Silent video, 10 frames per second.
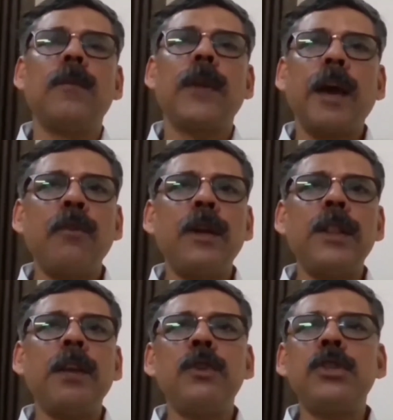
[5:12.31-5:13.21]

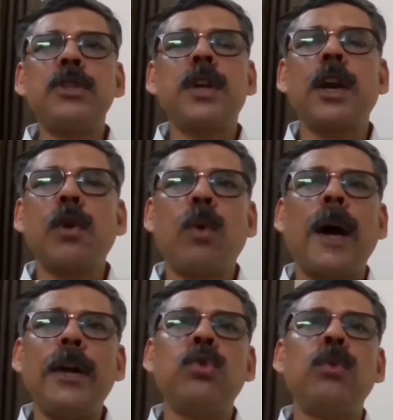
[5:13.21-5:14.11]
everything which is
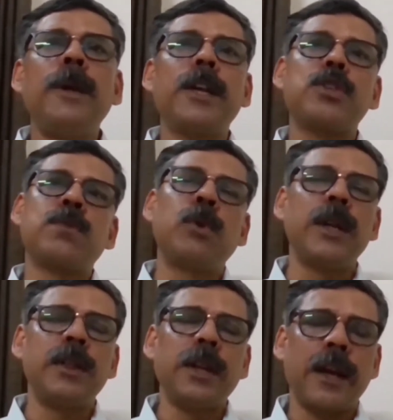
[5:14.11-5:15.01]
required to be explored
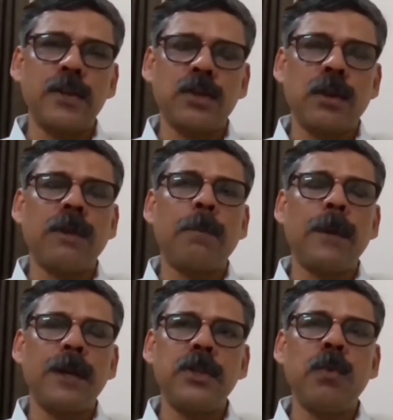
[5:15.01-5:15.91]
in the case of the
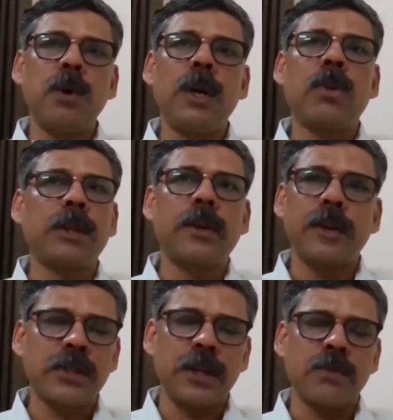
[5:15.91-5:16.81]
PhD work or the research.